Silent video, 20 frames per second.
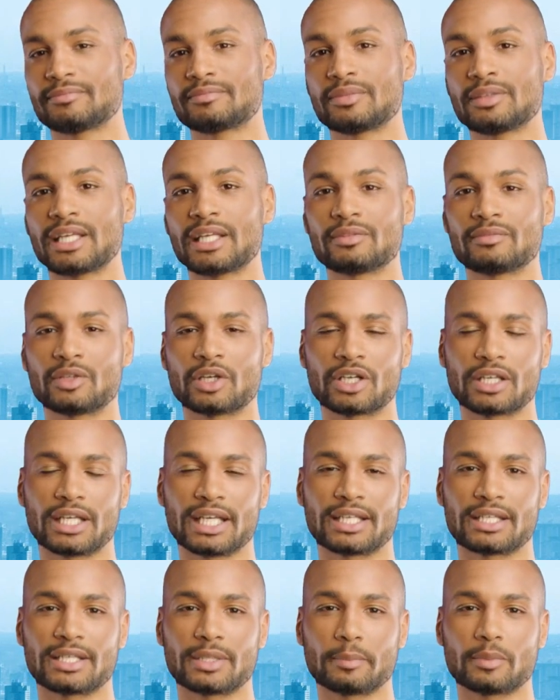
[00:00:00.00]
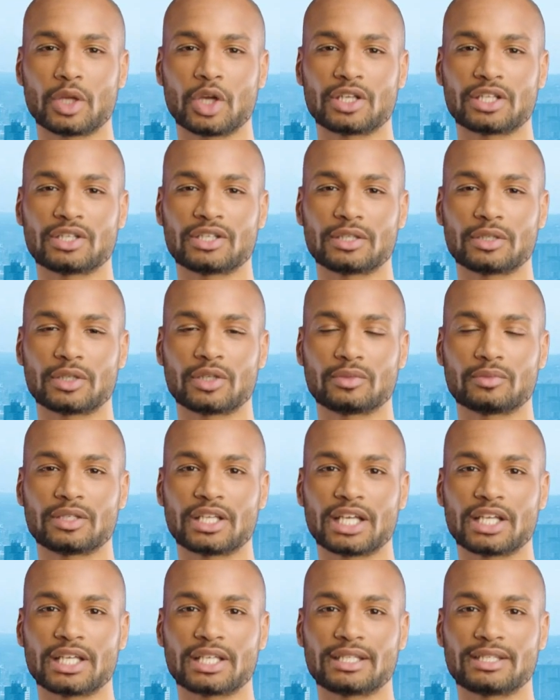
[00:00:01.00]
Therefore, it's important to use
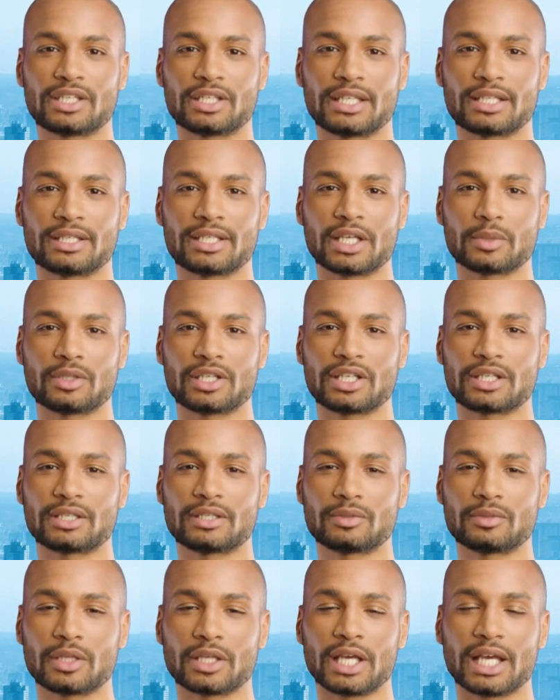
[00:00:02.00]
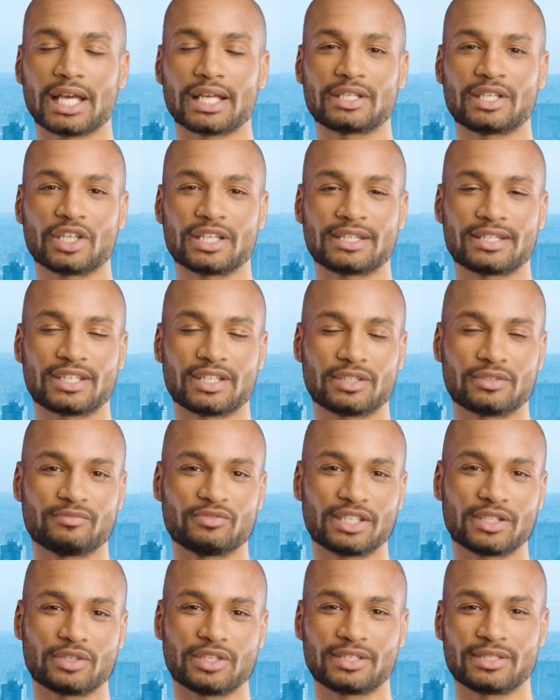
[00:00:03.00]
realistic assumptions and to consider
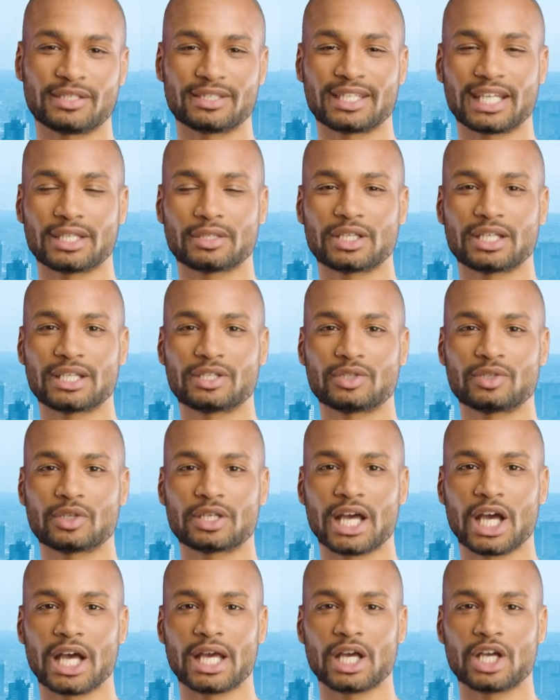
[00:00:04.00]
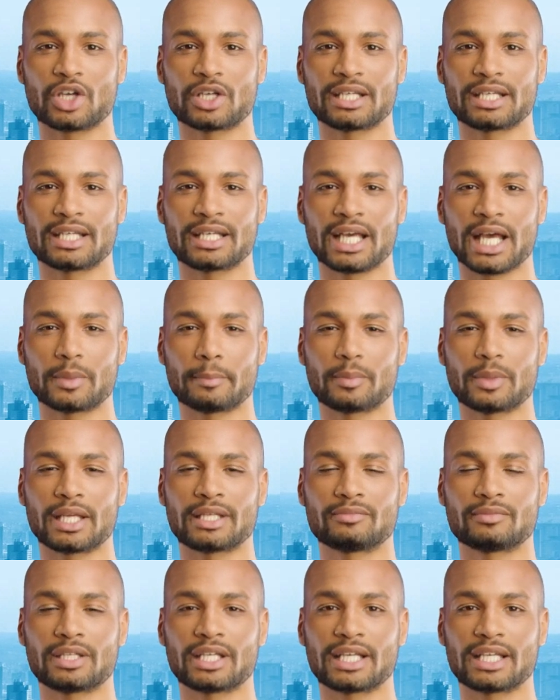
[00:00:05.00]
various scenarios when calculating
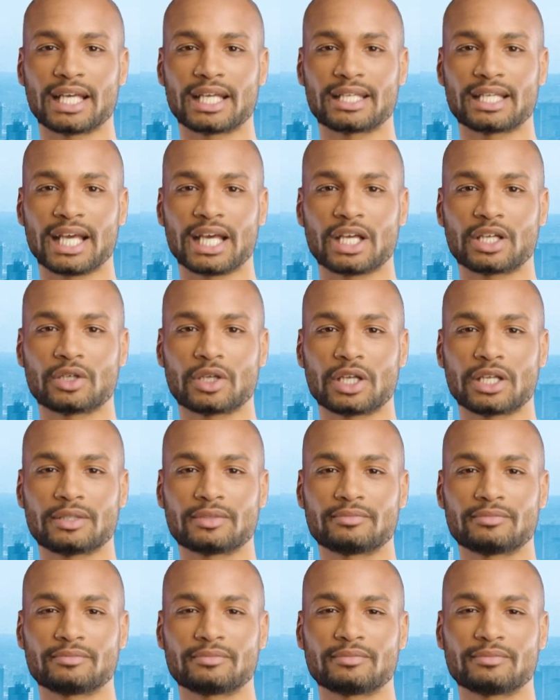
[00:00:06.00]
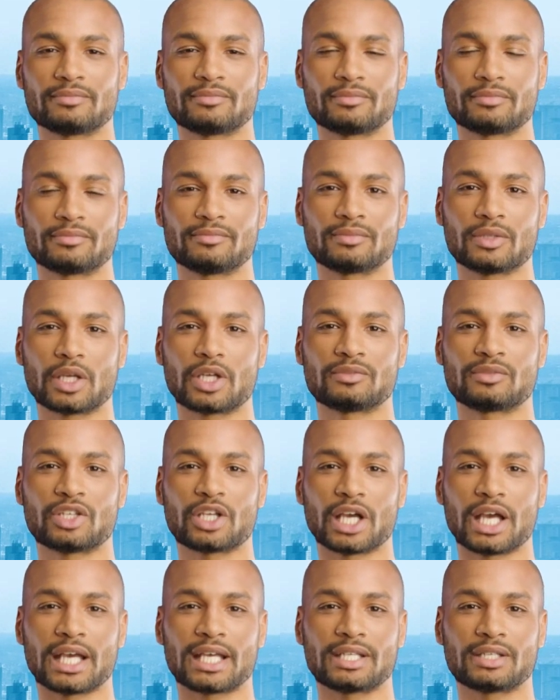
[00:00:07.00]
NPV and IRR.
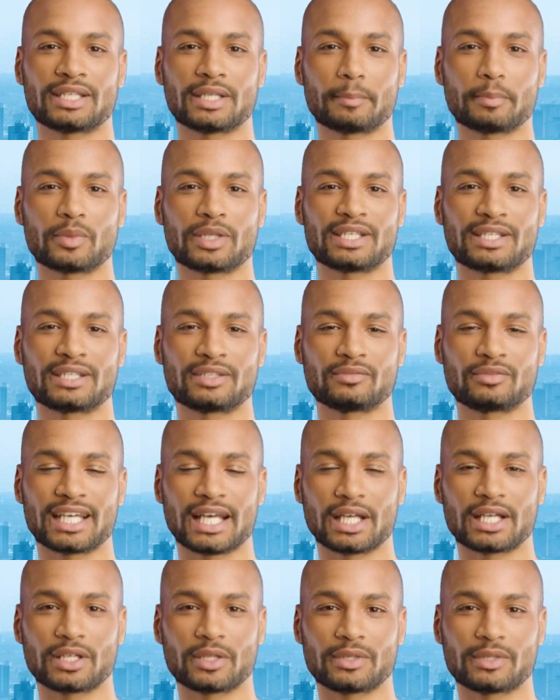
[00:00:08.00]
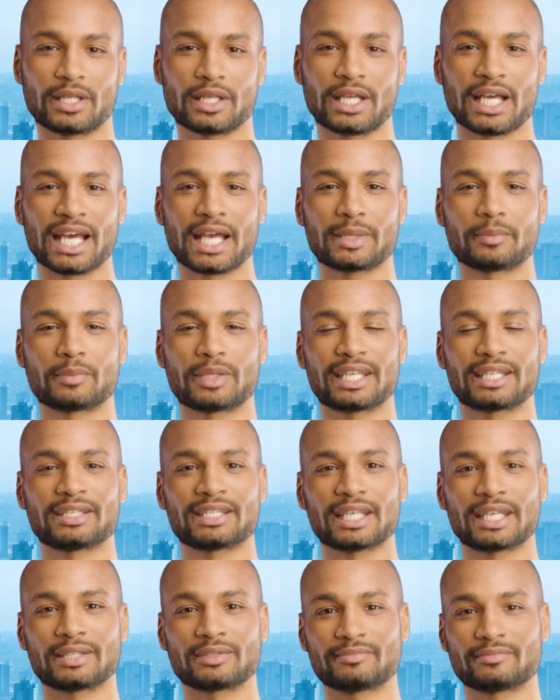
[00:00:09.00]
Overall, net present value,
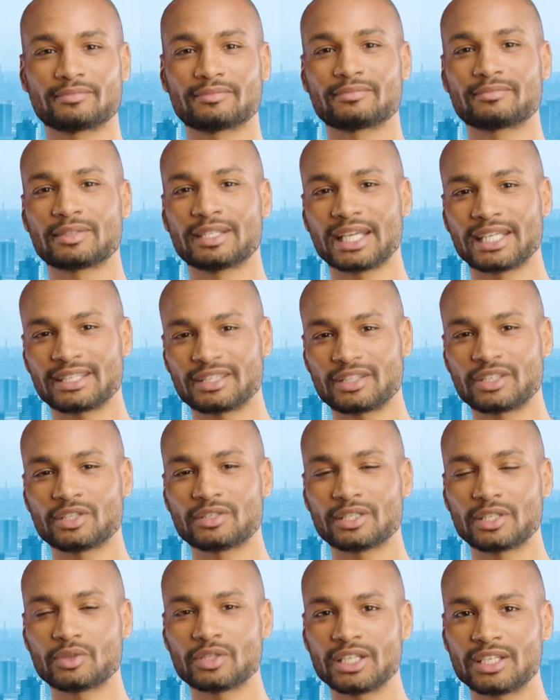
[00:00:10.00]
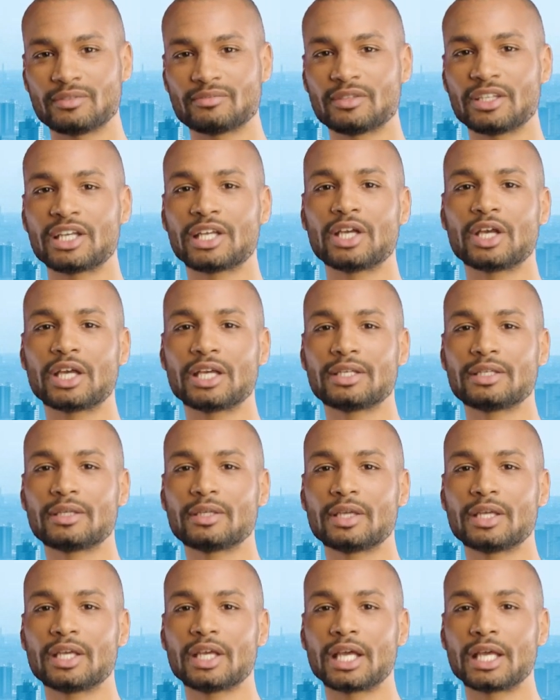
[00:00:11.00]
NPV, and internal rate of return,
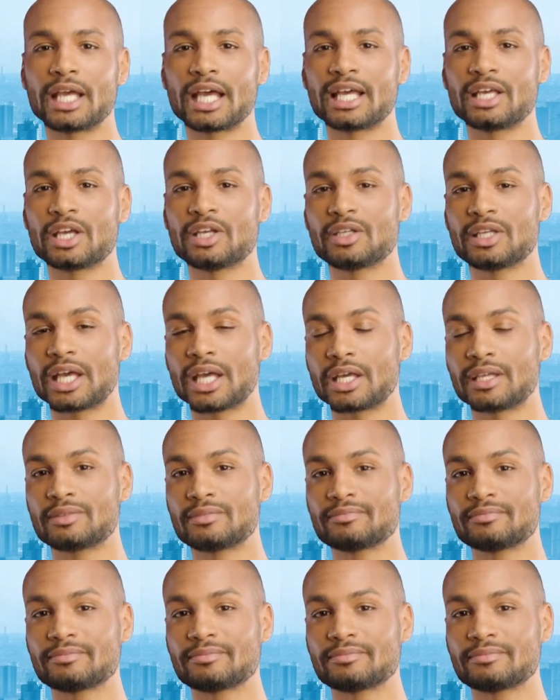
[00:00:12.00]
IRR,